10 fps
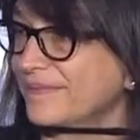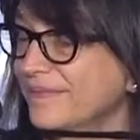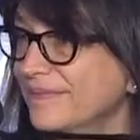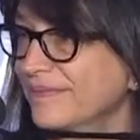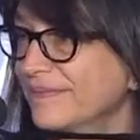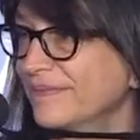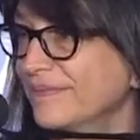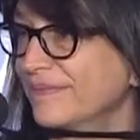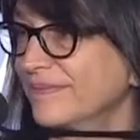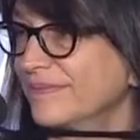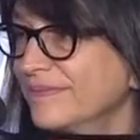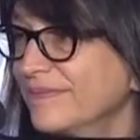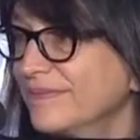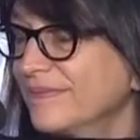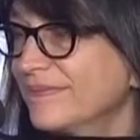Haiti's
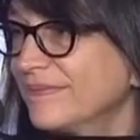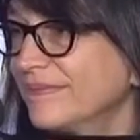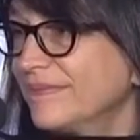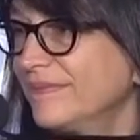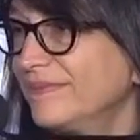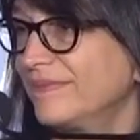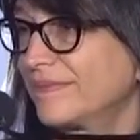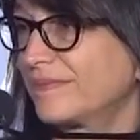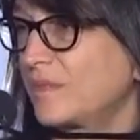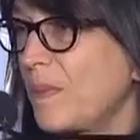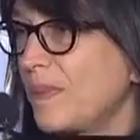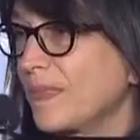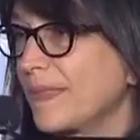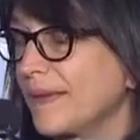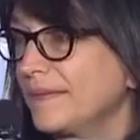um, has a
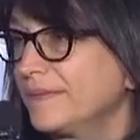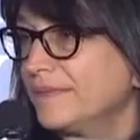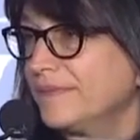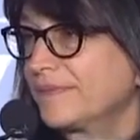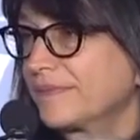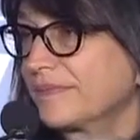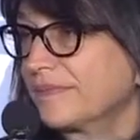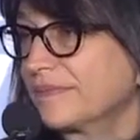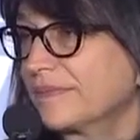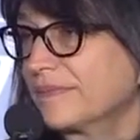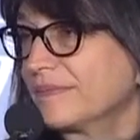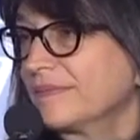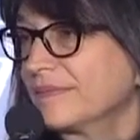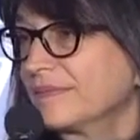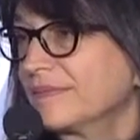history of corrupt
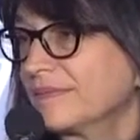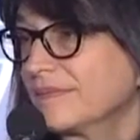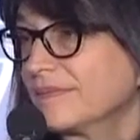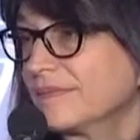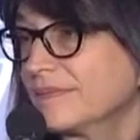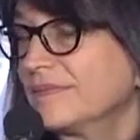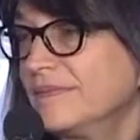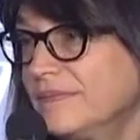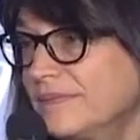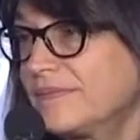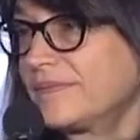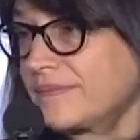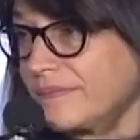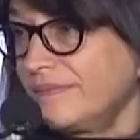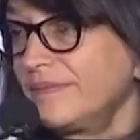politics from
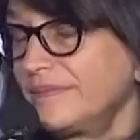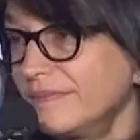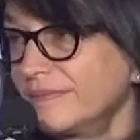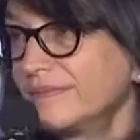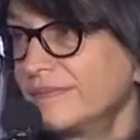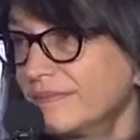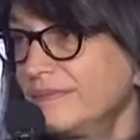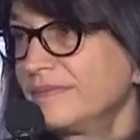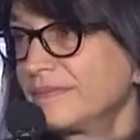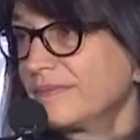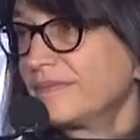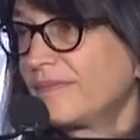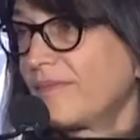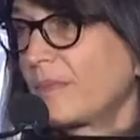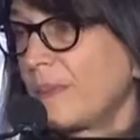Duvalier's all the way
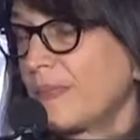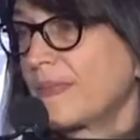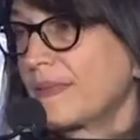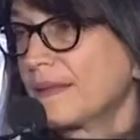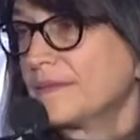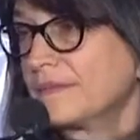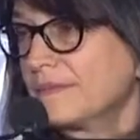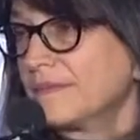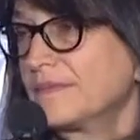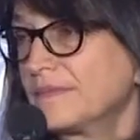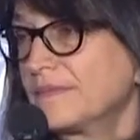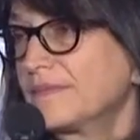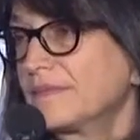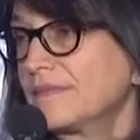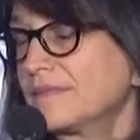through Aristide and
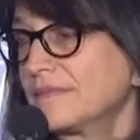whatnot.